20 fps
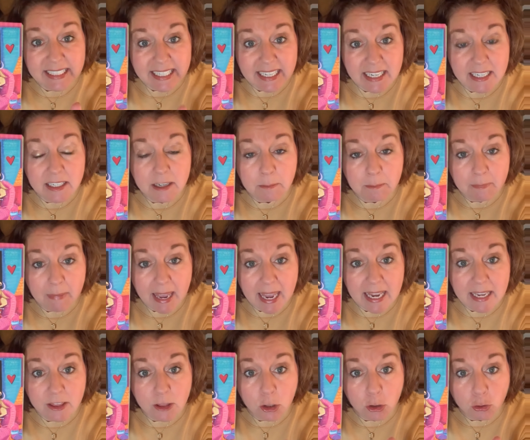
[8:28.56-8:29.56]
to
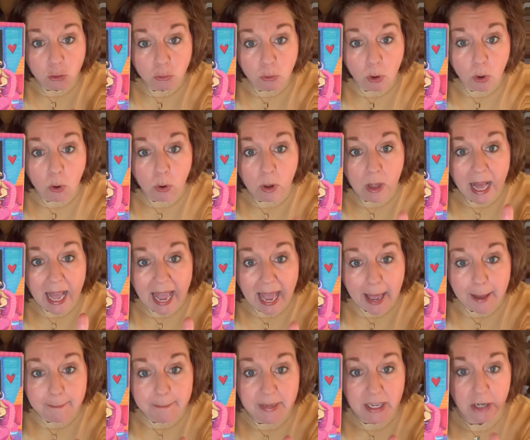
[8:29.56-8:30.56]
make the troll
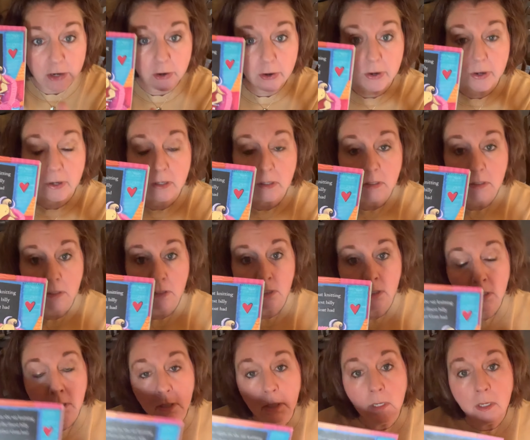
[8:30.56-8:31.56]
happier.
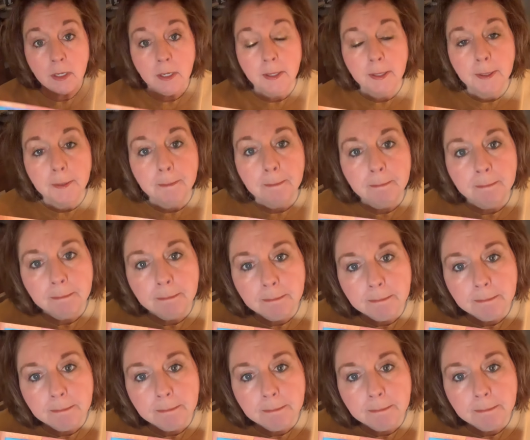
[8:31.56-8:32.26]
I